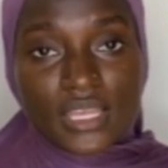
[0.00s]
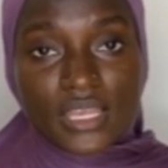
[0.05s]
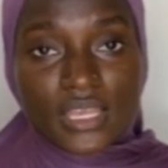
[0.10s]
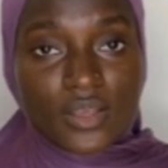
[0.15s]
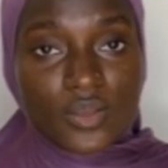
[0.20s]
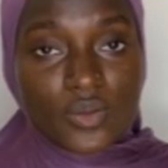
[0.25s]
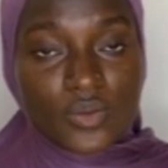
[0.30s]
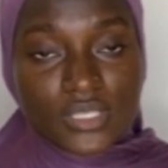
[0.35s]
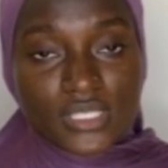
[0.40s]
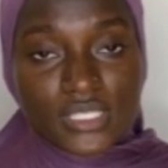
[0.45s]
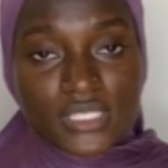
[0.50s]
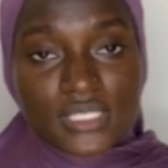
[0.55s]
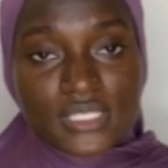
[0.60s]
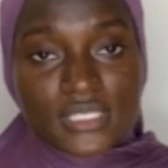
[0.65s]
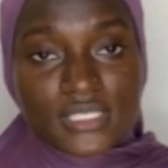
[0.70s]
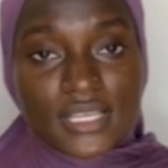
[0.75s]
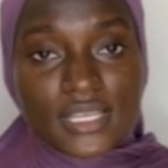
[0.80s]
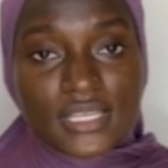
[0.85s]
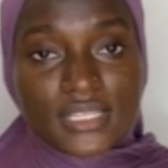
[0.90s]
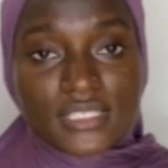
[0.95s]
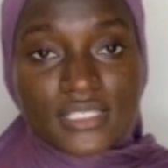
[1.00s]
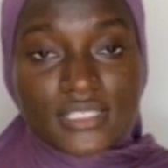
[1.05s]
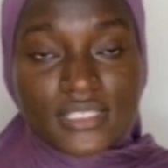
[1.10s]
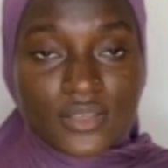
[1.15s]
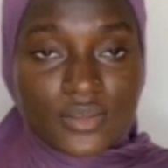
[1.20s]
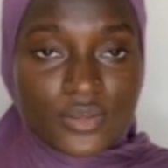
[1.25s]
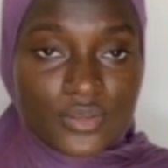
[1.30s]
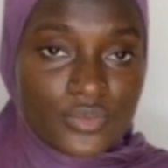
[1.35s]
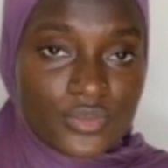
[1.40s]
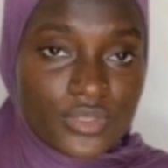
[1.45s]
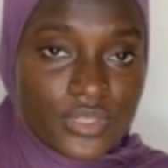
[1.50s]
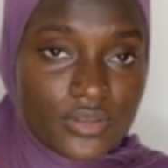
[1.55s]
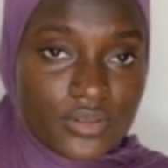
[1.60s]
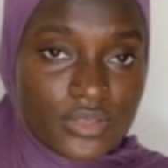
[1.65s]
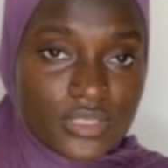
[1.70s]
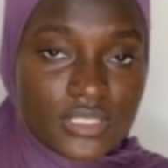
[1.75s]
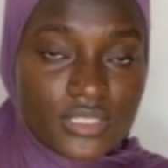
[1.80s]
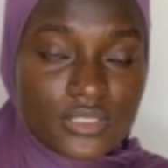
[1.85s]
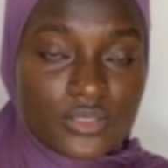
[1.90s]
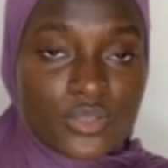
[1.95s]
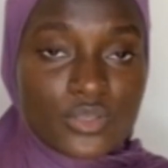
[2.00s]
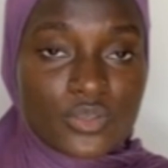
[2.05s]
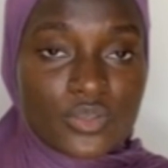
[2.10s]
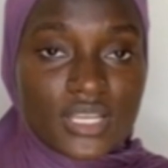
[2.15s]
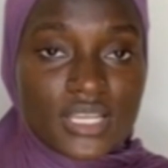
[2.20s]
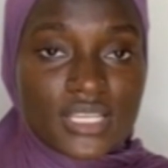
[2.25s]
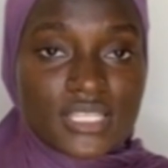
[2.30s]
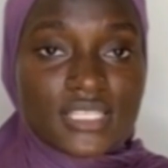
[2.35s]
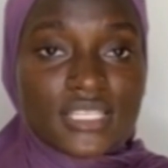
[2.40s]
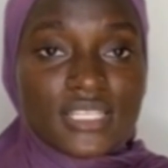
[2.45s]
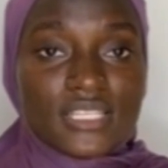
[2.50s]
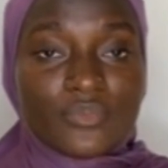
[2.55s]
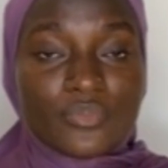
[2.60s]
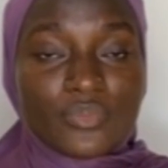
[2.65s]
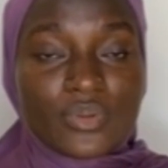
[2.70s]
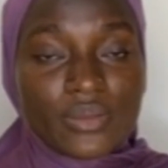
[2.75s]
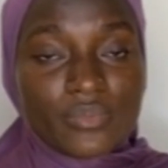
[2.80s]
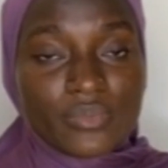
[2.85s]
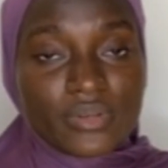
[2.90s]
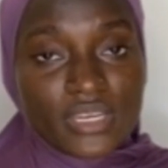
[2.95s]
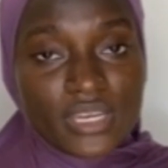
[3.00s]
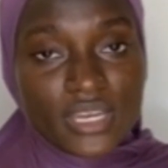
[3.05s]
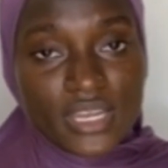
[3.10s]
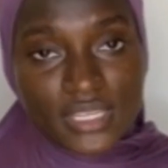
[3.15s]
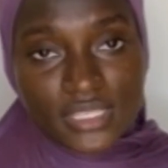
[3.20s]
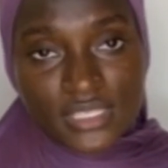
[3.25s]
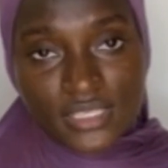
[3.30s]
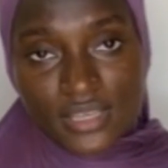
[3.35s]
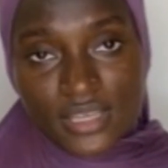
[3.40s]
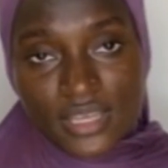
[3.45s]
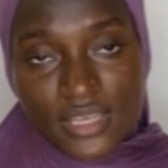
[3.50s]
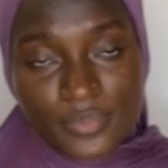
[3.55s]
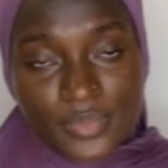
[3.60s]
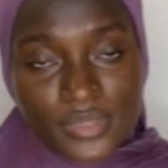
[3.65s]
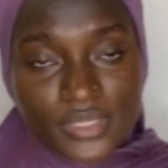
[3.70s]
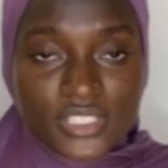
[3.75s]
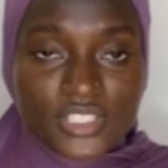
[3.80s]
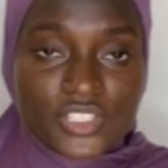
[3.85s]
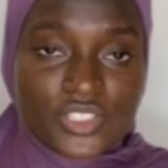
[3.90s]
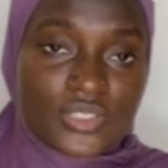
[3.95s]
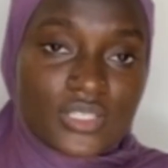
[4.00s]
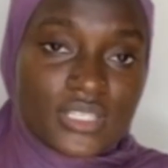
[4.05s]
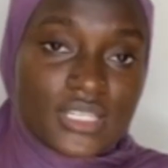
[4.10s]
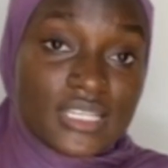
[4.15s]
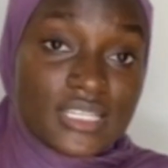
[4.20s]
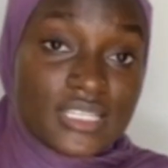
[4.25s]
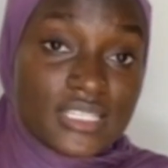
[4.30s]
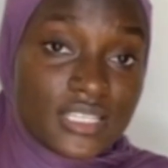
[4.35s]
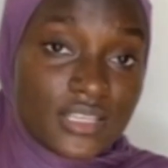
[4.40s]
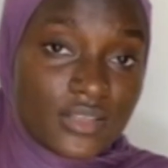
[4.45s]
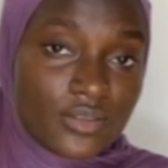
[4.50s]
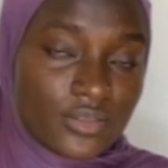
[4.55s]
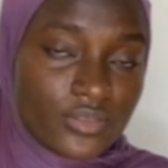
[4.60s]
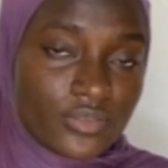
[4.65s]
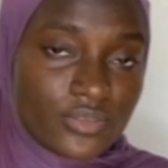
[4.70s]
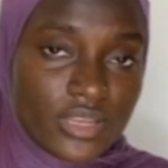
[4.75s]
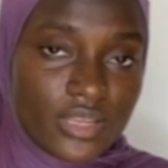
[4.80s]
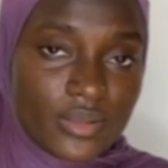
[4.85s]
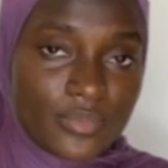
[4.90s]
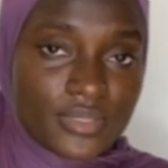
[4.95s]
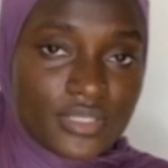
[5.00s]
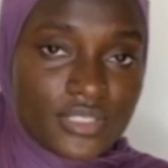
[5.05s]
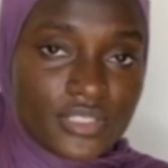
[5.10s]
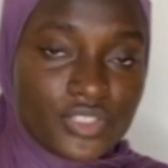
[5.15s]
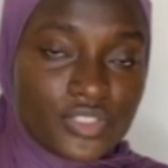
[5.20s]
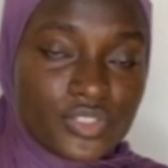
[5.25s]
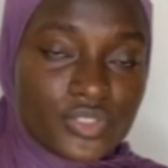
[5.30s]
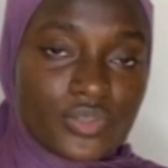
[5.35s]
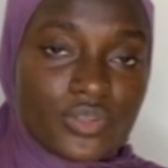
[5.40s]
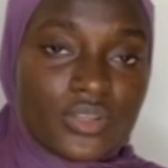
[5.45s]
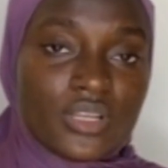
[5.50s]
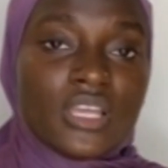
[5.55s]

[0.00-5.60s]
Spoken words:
causes and the secondary causes, or you can say the primary hypertension and the secondary hypertension.